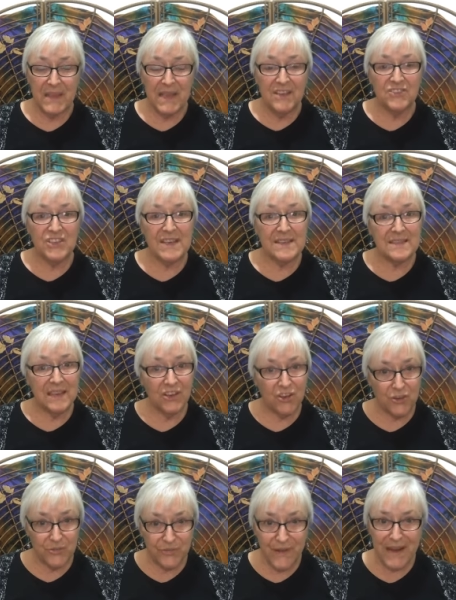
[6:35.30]
She is
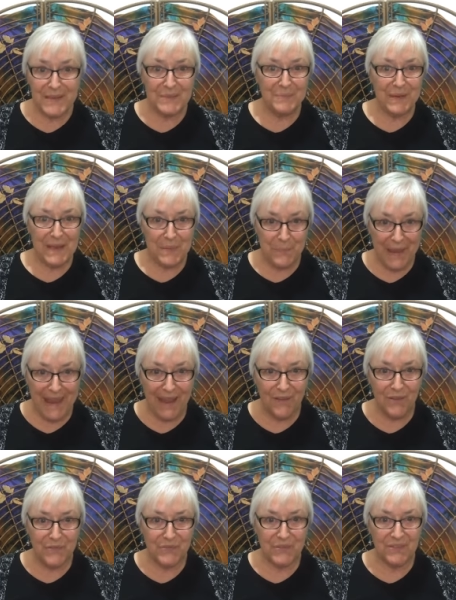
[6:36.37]
incredibly
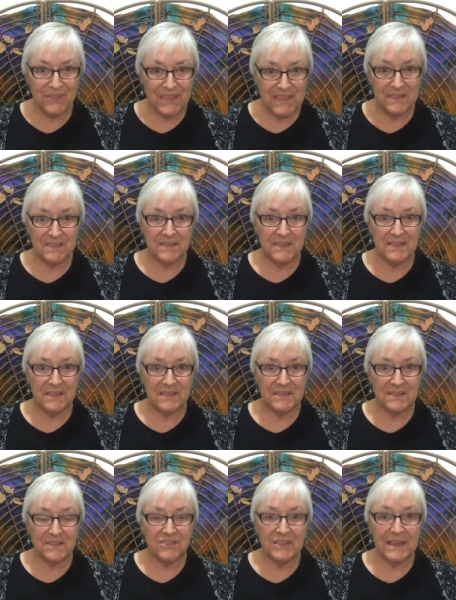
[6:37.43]
powerful. Listen to
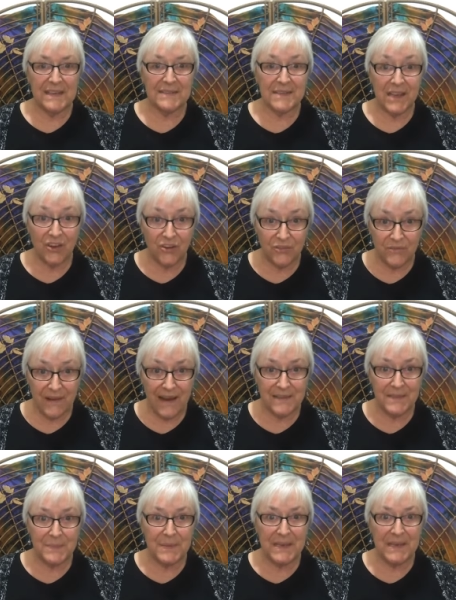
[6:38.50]
this. She is
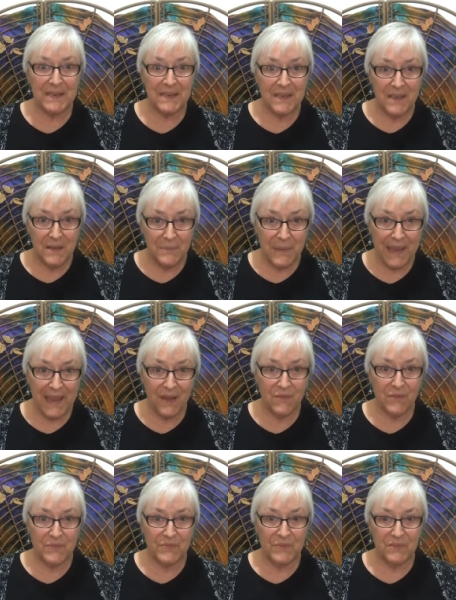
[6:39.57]
incredibly
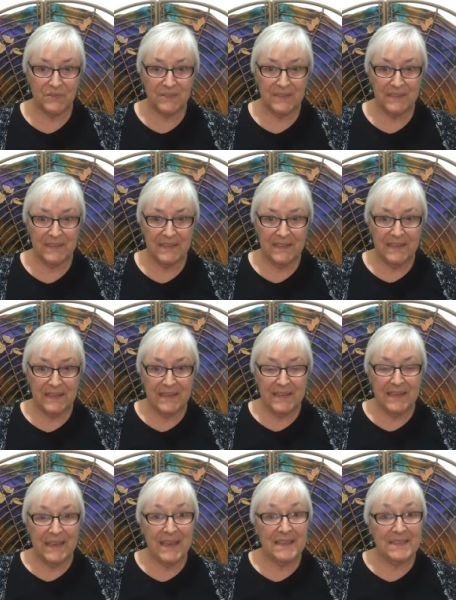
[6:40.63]
powerful.
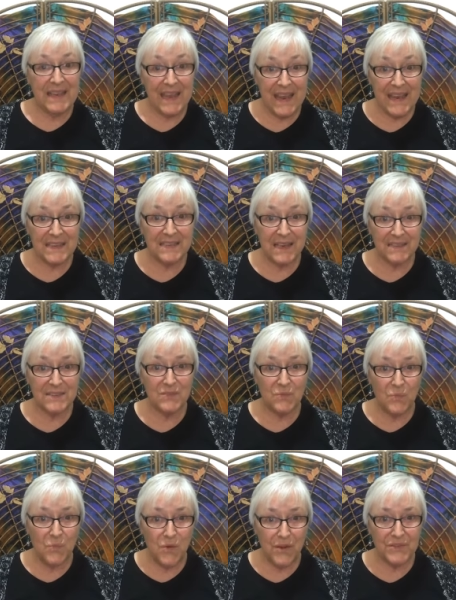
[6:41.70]
And he doesn't
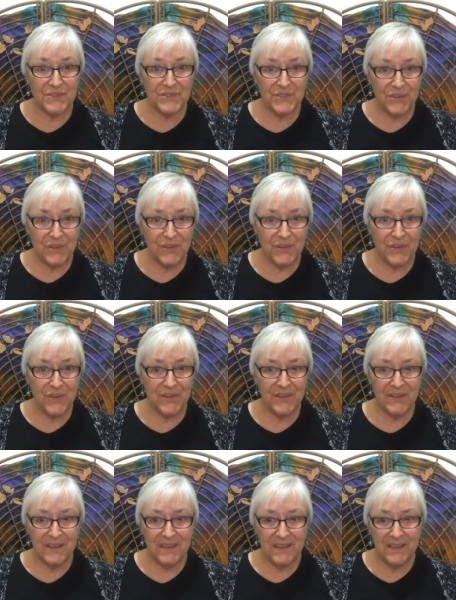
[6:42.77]
want her
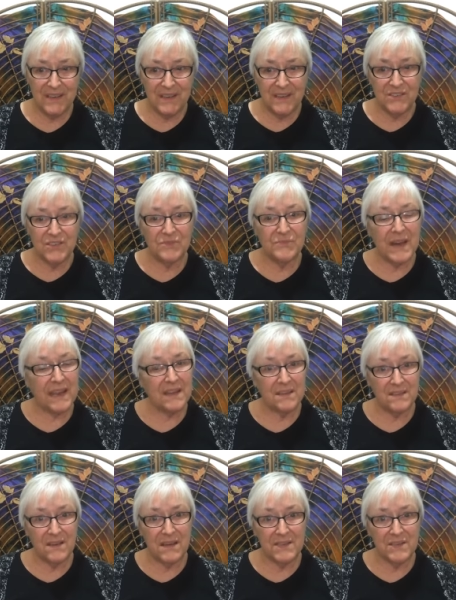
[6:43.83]
to
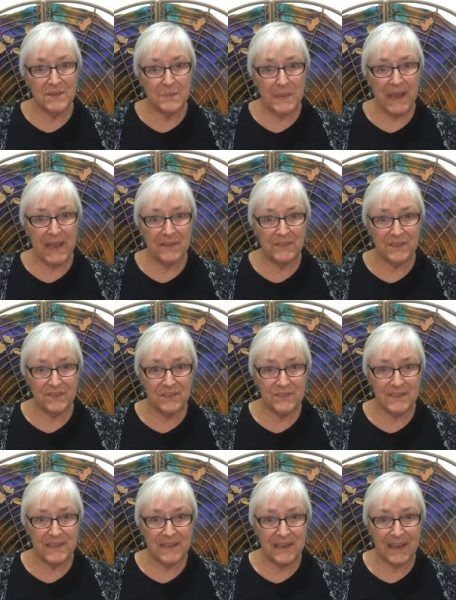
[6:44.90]
recognize her power and
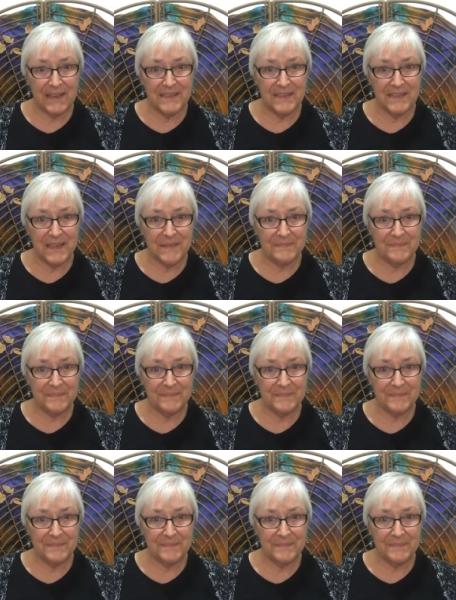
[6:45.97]
use it against him.